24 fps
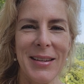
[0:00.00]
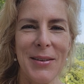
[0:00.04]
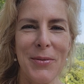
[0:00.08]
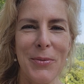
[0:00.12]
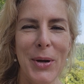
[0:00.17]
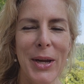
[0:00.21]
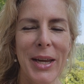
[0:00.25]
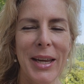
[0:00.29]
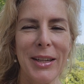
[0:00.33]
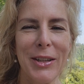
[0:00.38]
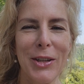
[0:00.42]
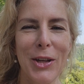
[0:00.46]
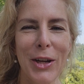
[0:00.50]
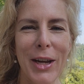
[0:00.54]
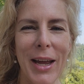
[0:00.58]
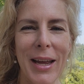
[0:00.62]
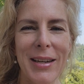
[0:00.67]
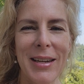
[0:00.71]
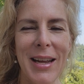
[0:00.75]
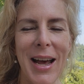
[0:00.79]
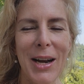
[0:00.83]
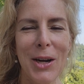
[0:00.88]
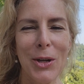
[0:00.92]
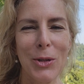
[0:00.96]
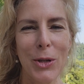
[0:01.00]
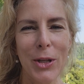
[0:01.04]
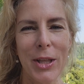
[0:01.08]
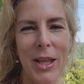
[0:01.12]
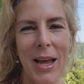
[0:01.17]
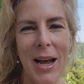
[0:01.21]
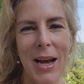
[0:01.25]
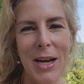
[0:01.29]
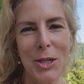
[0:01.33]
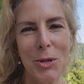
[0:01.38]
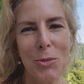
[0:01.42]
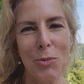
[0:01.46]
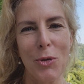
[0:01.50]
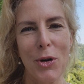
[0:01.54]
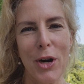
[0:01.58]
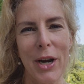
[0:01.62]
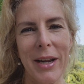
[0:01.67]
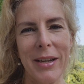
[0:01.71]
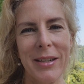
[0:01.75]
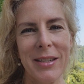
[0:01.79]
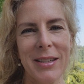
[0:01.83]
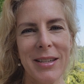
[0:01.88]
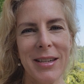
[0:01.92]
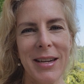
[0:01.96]
We can look at not only the
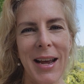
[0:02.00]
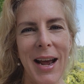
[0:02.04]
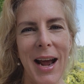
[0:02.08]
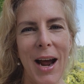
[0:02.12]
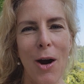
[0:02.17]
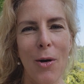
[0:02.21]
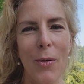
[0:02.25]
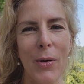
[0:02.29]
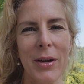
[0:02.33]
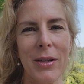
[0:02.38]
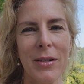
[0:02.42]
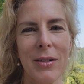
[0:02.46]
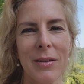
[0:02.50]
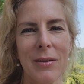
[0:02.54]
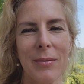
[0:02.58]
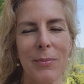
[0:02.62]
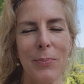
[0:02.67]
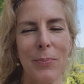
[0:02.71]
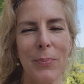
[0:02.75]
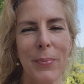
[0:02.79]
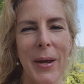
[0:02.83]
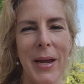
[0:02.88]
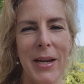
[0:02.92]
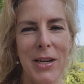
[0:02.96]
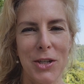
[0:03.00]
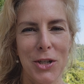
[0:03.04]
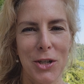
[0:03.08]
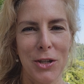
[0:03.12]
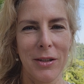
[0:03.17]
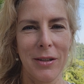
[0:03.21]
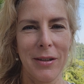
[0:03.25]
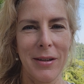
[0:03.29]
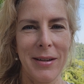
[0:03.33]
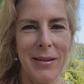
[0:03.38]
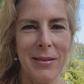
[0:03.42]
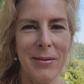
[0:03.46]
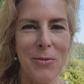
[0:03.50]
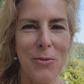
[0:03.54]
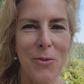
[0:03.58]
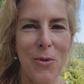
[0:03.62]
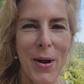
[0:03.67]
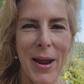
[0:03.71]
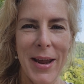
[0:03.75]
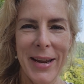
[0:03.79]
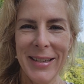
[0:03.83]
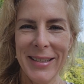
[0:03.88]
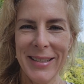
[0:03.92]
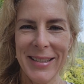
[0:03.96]
osprey and see how it patiently
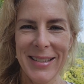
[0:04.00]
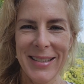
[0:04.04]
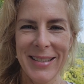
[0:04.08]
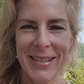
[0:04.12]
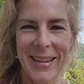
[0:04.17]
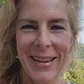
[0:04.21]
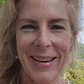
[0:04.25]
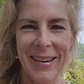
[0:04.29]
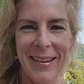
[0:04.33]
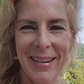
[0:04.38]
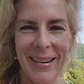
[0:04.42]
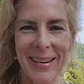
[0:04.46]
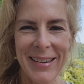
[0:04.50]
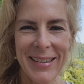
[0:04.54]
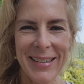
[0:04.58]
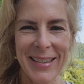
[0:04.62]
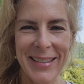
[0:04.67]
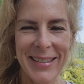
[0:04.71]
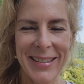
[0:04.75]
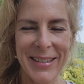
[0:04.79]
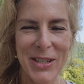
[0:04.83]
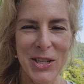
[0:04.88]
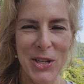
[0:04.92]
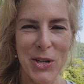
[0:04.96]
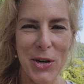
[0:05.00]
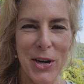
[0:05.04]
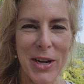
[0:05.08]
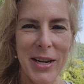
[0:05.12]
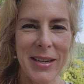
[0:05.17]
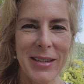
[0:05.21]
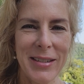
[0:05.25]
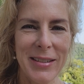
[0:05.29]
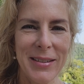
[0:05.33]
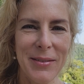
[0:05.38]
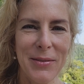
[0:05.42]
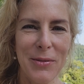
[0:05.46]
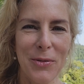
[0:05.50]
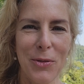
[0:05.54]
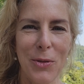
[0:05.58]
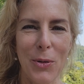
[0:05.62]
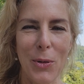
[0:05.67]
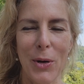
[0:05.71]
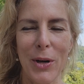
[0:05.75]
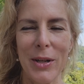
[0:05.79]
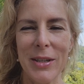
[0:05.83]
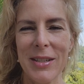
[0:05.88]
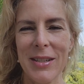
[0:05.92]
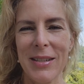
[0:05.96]
waits there in the tree
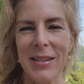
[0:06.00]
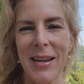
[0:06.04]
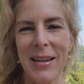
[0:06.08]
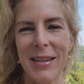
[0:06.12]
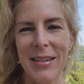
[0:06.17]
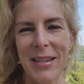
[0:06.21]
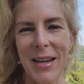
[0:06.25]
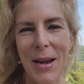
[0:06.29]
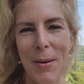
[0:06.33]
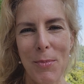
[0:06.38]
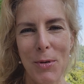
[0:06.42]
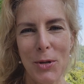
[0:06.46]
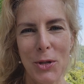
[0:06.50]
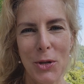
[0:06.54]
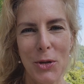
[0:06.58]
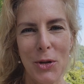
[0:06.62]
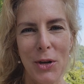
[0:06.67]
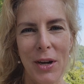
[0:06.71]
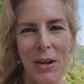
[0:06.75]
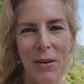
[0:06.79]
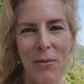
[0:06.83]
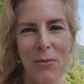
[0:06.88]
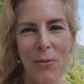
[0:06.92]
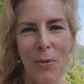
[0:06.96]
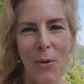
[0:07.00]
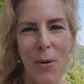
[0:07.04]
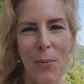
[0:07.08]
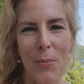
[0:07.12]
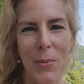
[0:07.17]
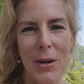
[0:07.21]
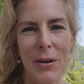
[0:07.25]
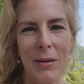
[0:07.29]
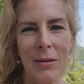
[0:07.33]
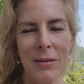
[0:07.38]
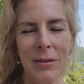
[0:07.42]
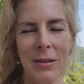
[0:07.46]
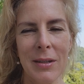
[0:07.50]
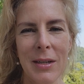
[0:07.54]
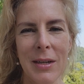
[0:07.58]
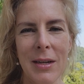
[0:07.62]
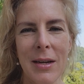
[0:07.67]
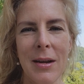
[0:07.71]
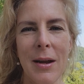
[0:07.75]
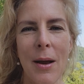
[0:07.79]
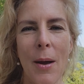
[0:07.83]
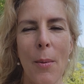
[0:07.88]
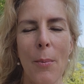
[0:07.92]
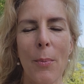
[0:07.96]
for its next opportunity for a meal.
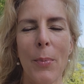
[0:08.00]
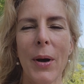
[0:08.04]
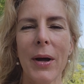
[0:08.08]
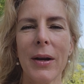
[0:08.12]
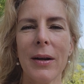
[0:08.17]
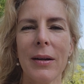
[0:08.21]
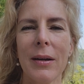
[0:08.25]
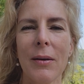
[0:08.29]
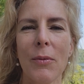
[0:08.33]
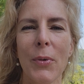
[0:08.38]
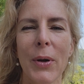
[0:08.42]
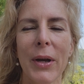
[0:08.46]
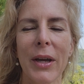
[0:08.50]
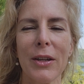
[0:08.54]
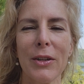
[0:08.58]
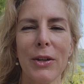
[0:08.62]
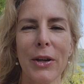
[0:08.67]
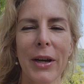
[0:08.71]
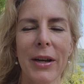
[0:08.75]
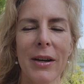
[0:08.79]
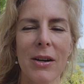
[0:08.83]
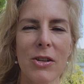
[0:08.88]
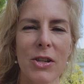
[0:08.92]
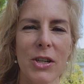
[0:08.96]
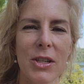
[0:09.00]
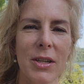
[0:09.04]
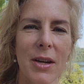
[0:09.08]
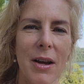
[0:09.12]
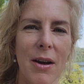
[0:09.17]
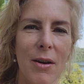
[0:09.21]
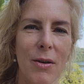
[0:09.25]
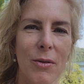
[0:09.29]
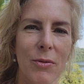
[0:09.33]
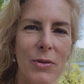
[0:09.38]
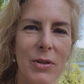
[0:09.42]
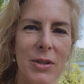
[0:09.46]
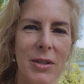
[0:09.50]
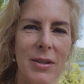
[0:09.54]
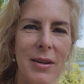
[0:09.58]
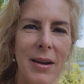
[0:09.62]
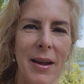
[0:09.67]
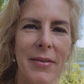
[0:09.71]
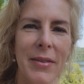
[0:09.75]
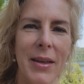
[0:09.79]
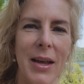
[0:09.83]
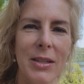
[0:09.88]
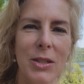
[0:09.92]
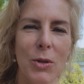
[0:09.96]
But we can look at ourselves,
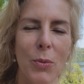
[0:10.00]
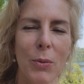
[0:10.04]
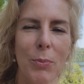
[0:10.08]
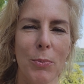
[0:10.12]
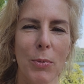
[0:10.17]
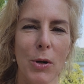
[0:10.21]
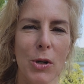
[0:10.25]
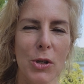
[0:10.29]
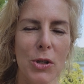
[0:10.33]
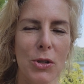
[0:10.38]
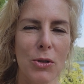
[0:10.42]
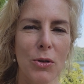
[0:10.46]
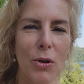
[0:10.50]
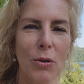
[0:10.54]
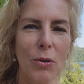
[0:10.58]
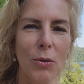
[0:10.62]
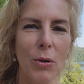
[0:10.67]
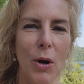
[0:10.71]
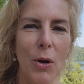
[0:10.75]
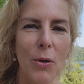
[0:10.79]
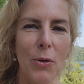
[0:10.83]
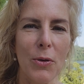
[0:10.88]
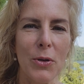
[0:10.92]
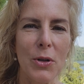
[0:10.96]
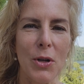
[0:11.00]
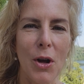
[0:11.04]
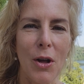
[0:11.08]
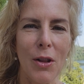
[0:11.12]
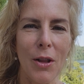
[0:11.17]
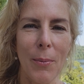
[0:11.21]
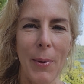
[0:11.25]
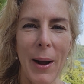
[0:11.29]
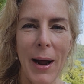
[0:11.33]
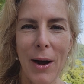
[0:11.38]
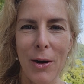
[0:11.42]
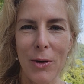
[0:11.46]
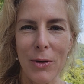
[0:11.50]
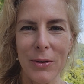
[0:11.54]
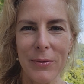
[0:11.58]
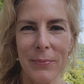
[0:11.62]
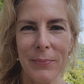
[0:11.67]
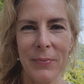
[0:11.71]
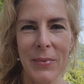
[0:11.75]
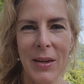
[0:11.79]
and that's what personal growth is all about.